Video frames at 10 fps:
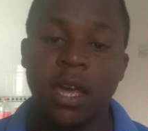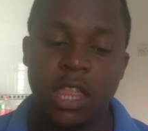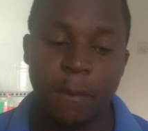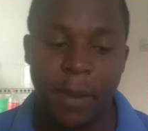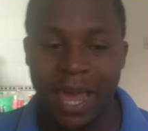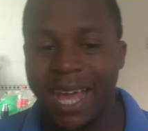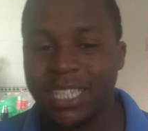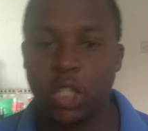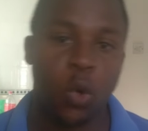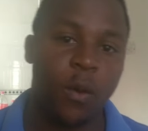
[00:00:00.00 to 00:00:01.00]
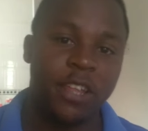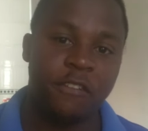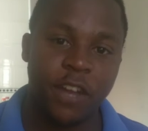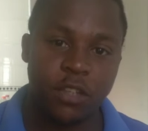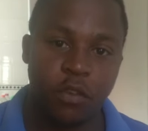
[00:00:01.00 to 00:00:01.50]
The players don't want to
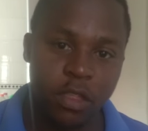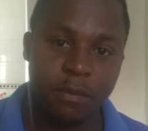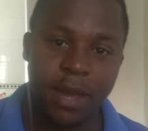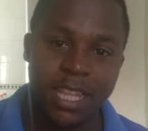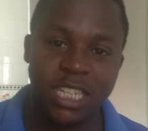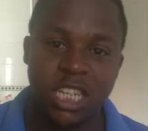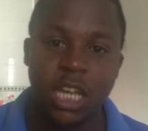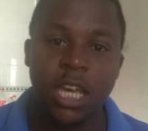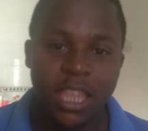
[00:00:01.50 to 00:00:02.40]
fight for the manager.